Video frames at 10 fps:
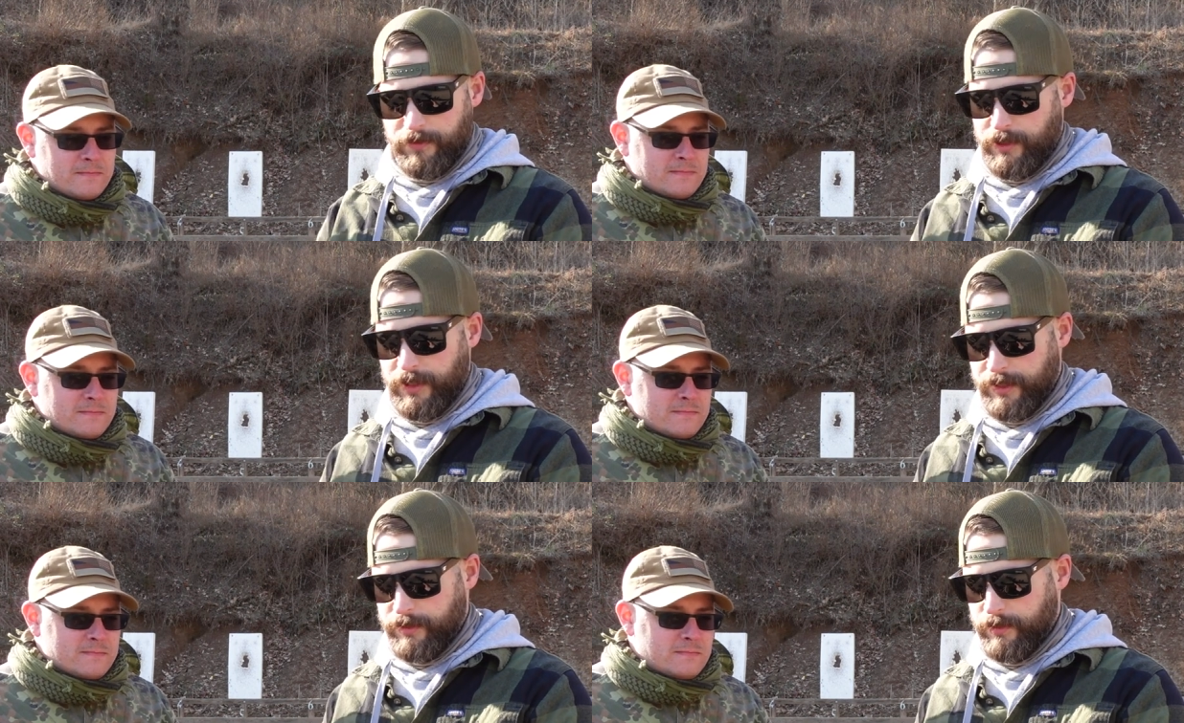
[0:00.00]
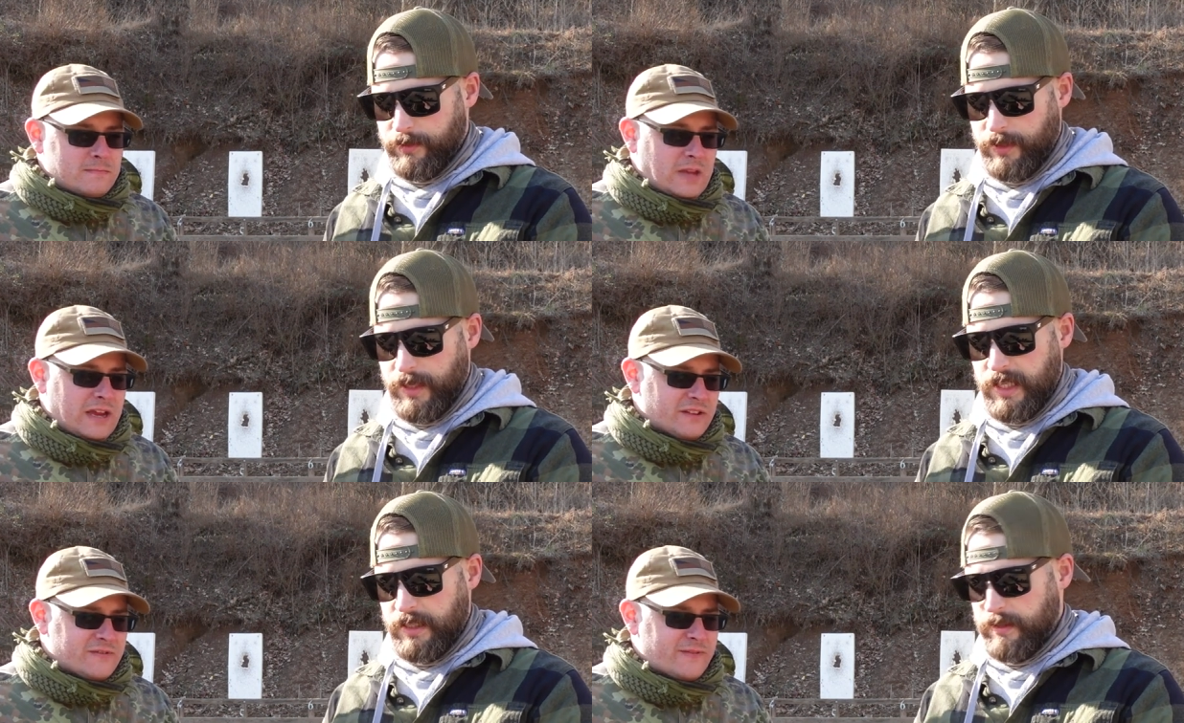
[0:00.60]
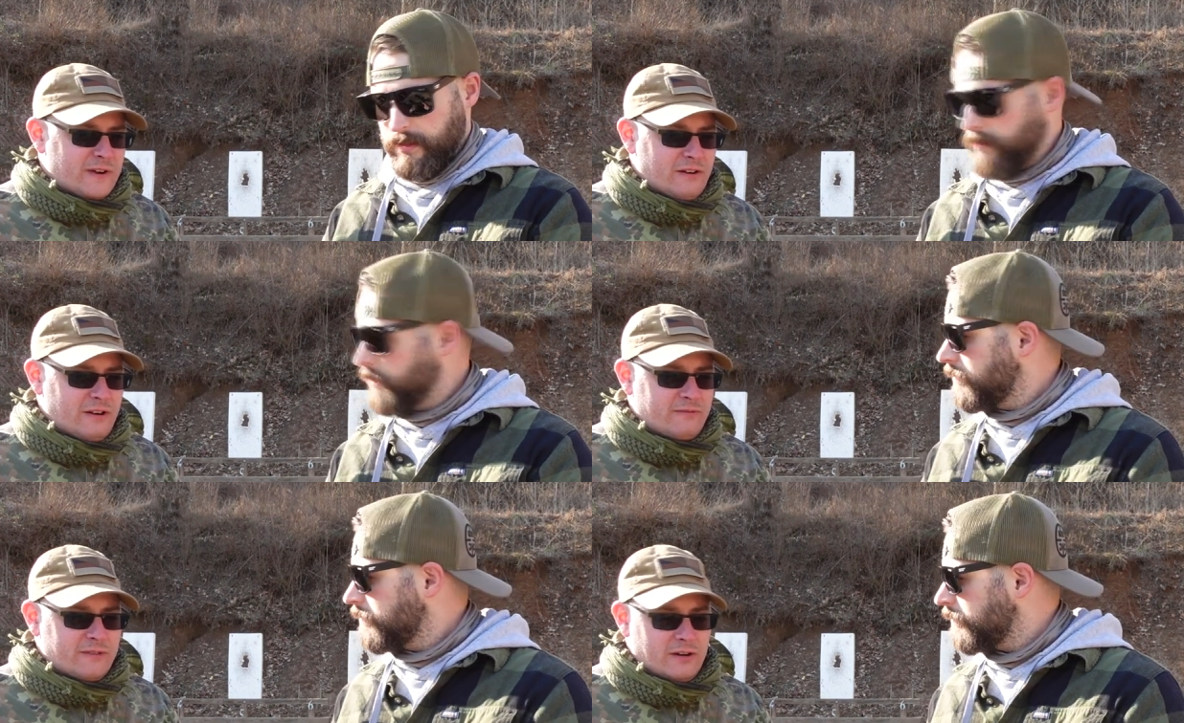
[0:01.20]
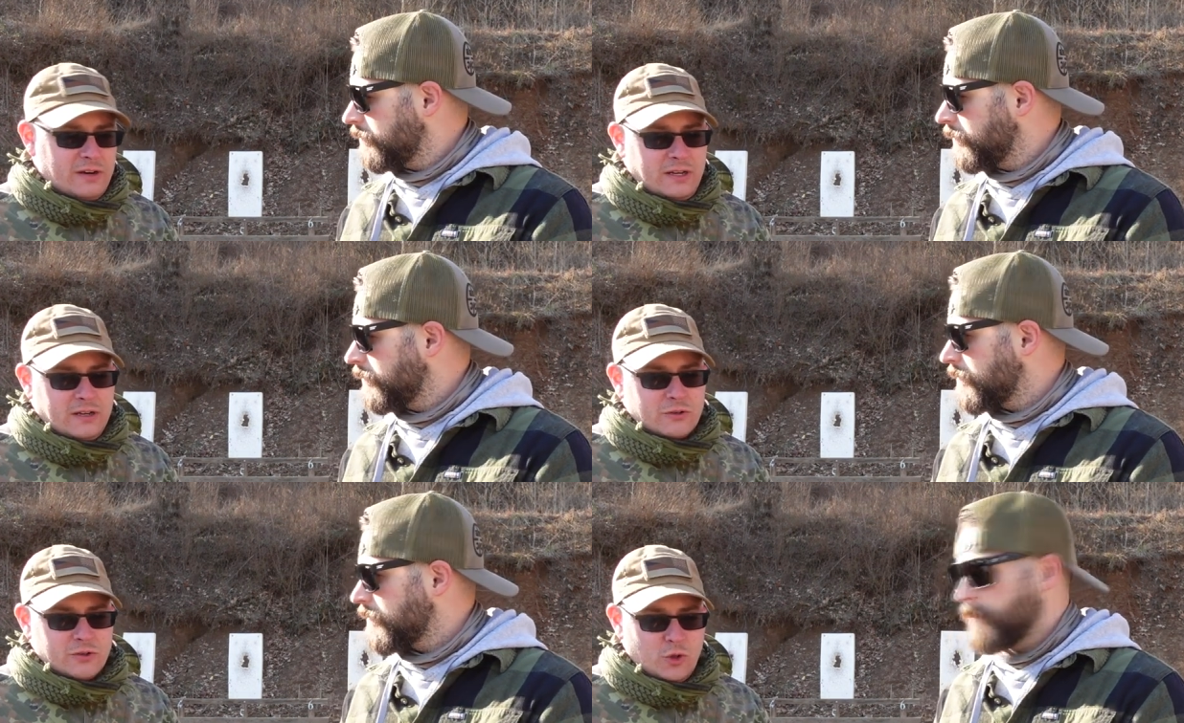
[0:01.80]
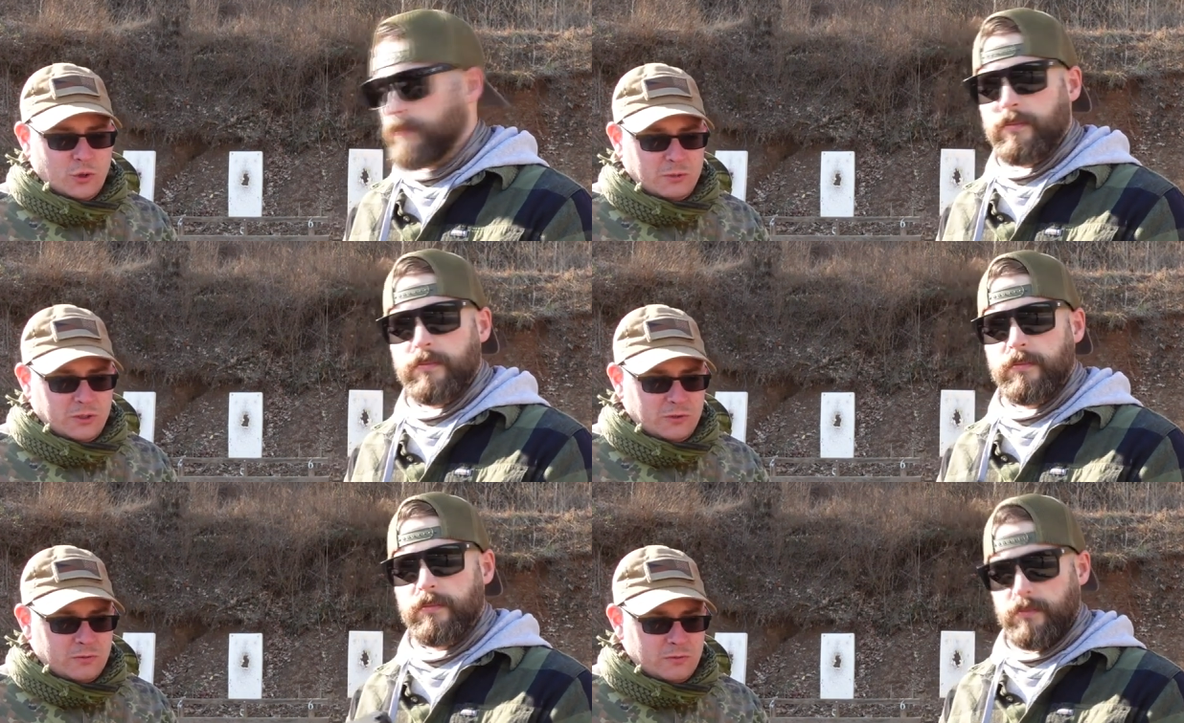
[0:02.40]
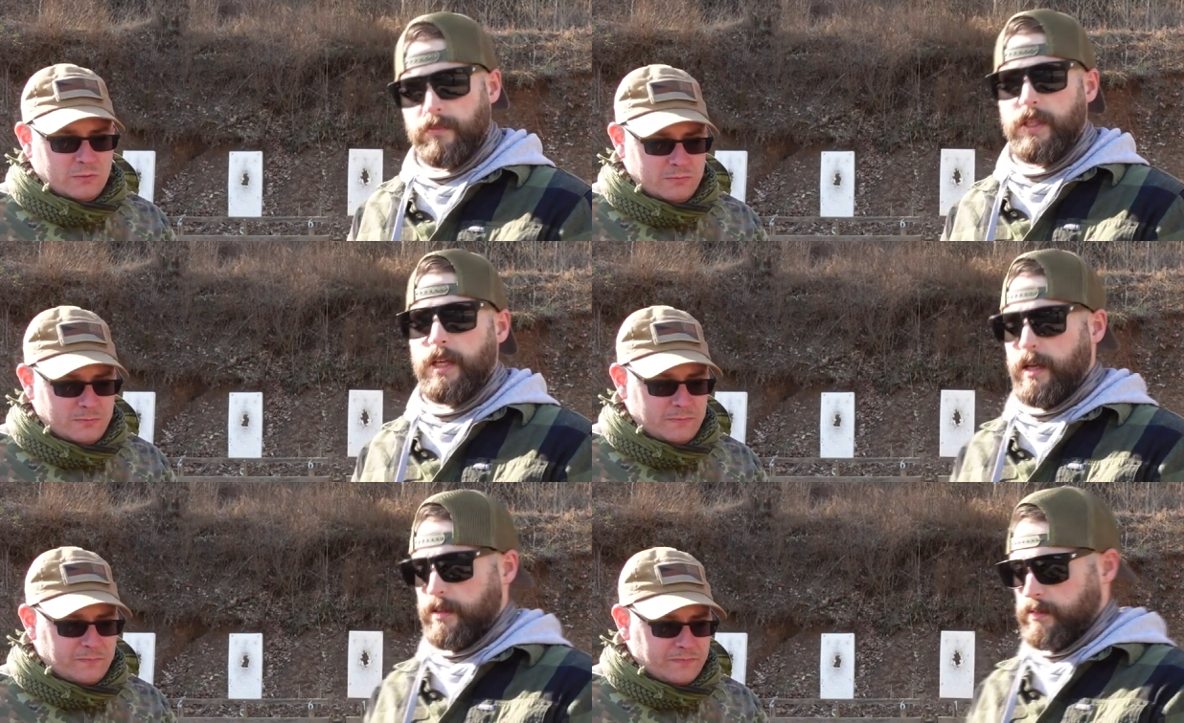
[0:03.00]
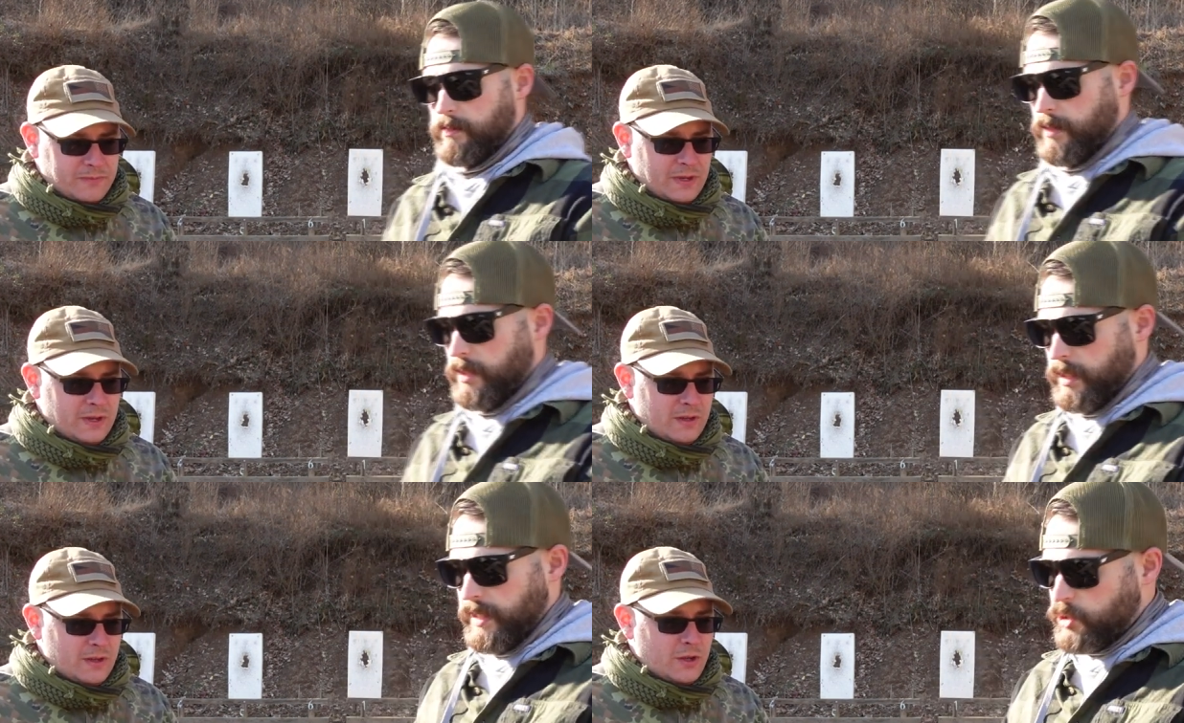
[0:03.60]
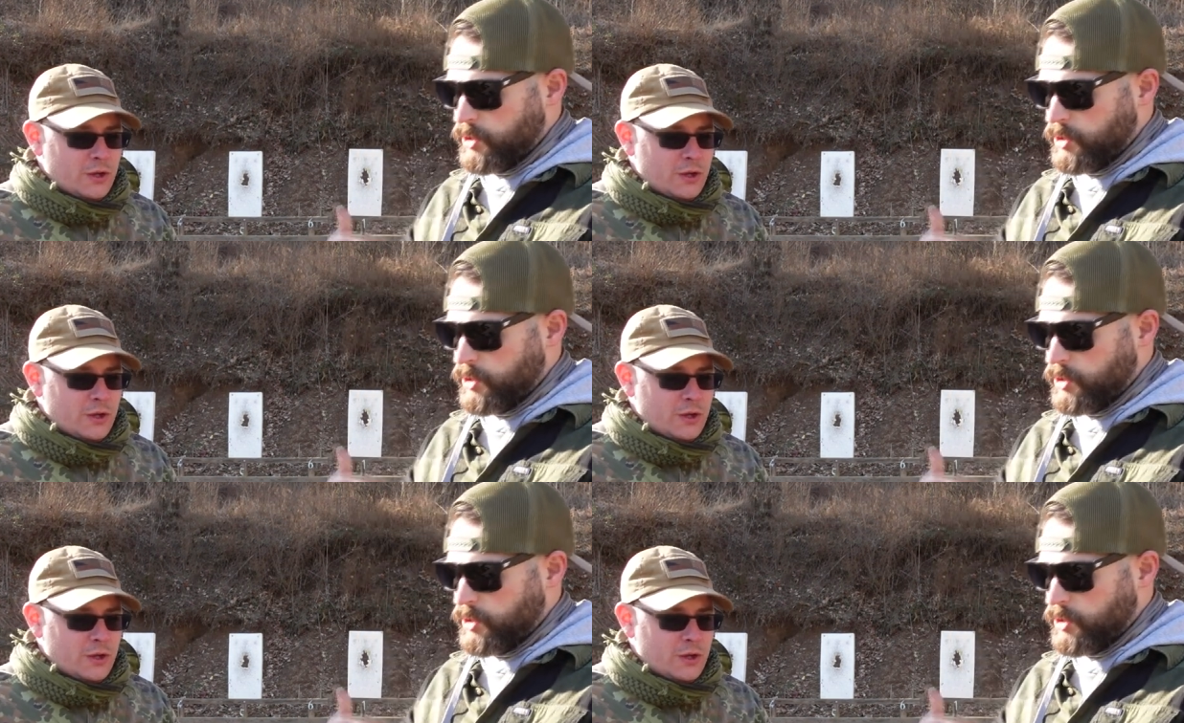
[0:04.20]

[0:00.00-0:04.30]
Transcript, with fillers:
Speaker 1: really cool. And it's very, very controllable.
Speaker 2: Yeah, it's